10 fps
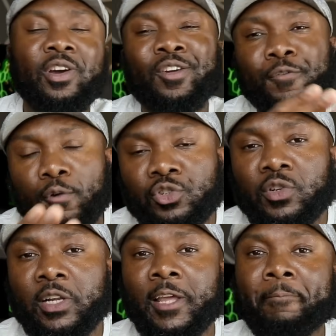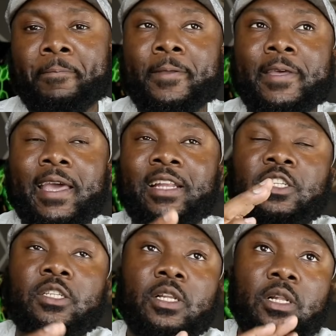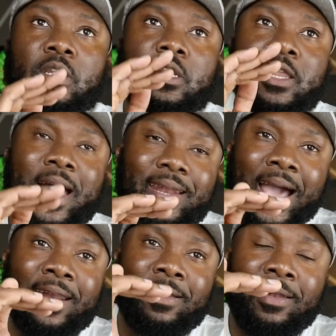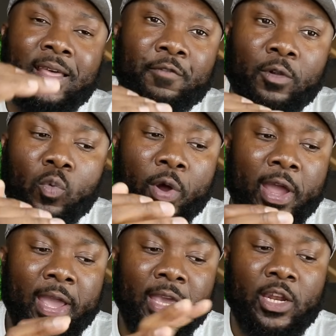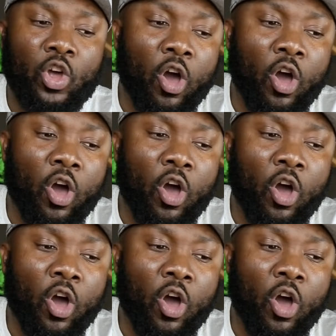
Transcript: Unfortunately, it's still not at a level where it can